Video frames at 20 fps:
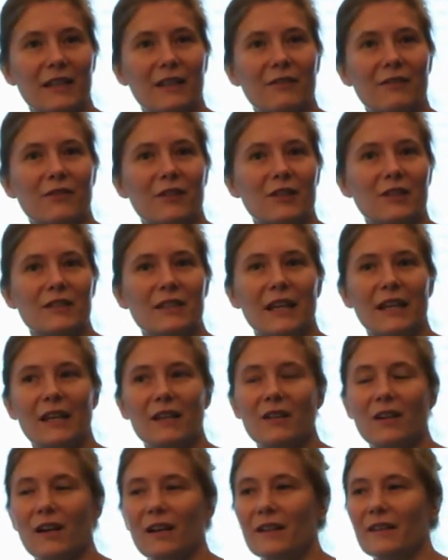and first they
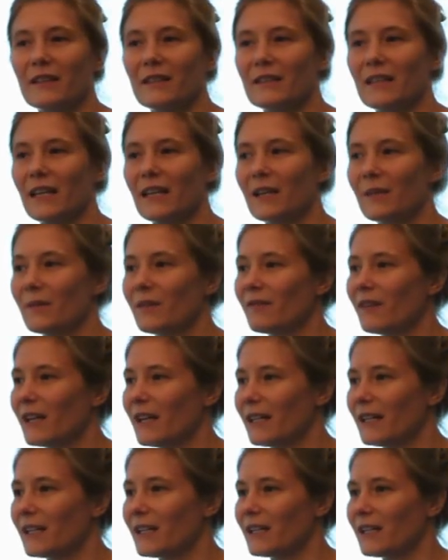had called the Sangamon
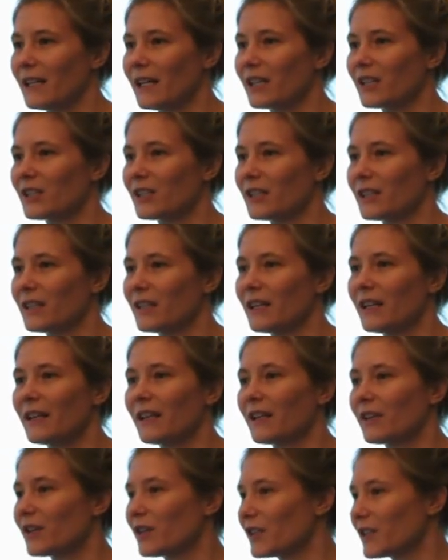Valley Collection,
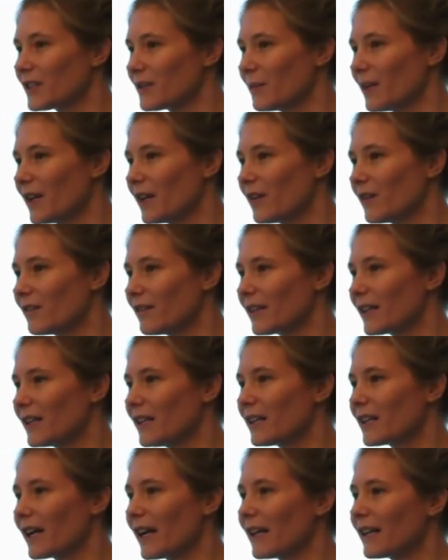and then Curtis Mann over
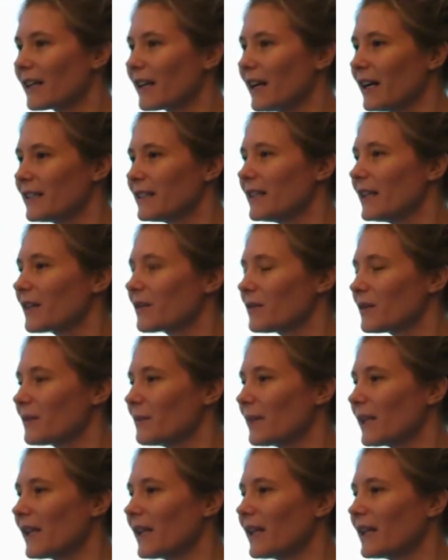there got in contact
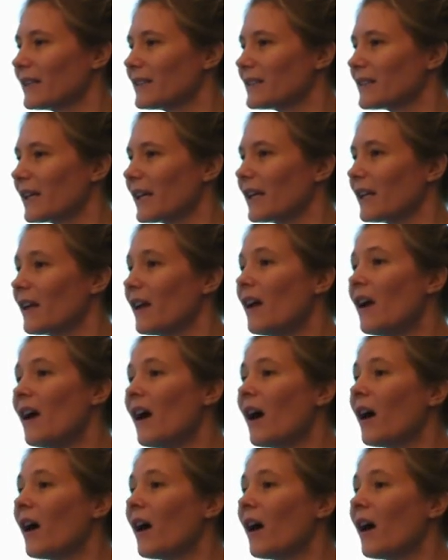with me and said,